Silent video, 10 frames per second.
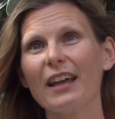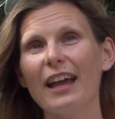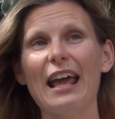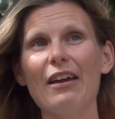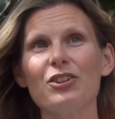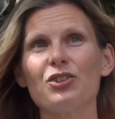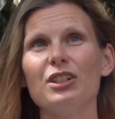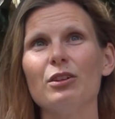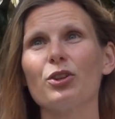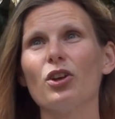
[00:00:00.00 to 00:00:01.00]
and having to
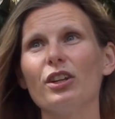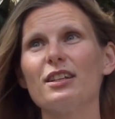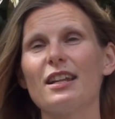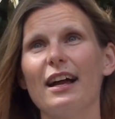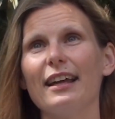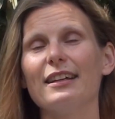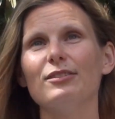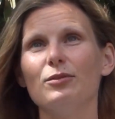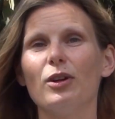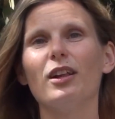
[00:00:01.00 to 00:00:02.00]
deal with all these like,
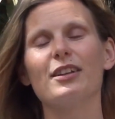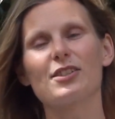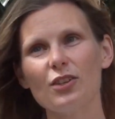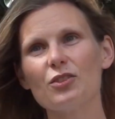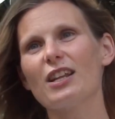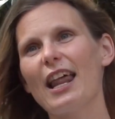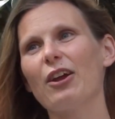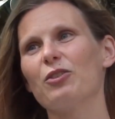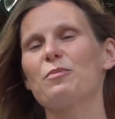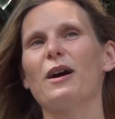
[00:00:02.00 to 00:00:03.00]
well, excuse the
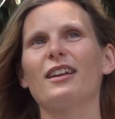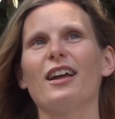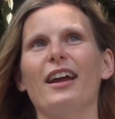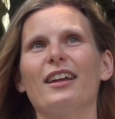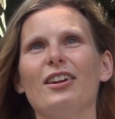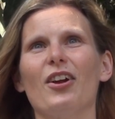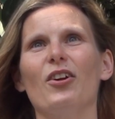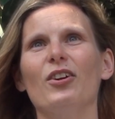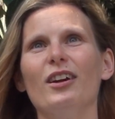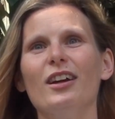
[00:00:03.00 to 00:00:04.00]
language, but like, you
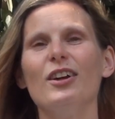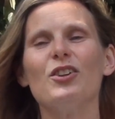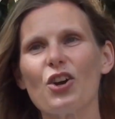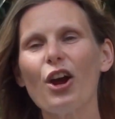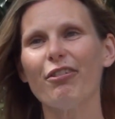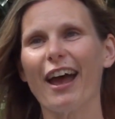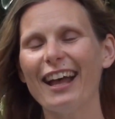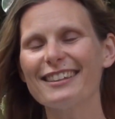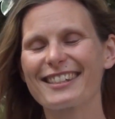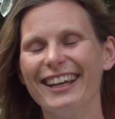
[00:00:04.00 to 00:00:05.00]
know, turf
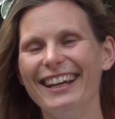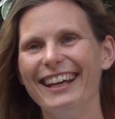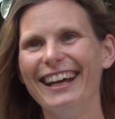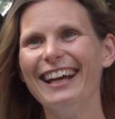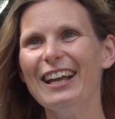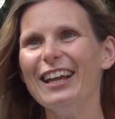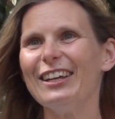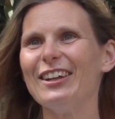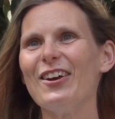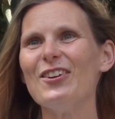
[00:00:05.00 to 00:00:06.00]
hats,
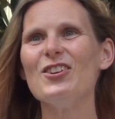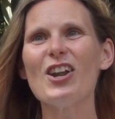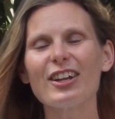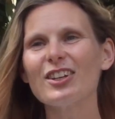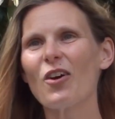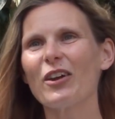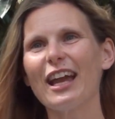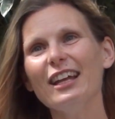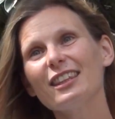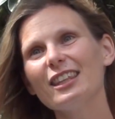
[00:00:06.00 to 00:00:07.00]
you know, not
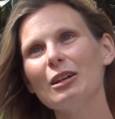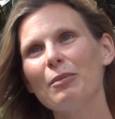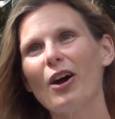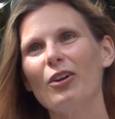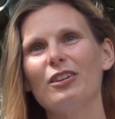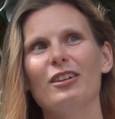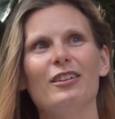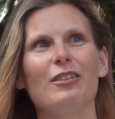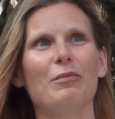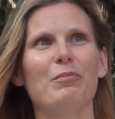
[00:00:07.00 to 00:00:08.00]
knowing anything about,
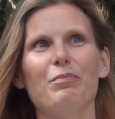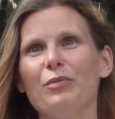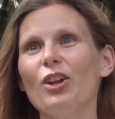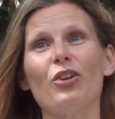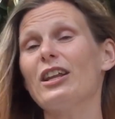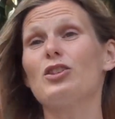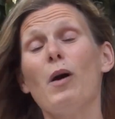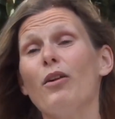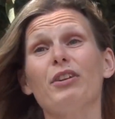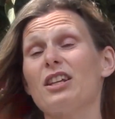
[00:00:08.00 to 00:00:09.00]
you know, they're
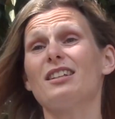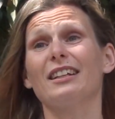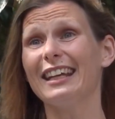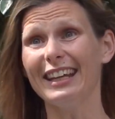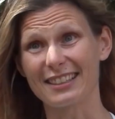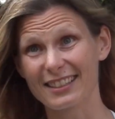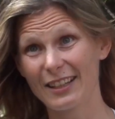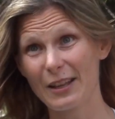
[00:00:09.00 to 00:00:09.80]
12 and they're still a kid.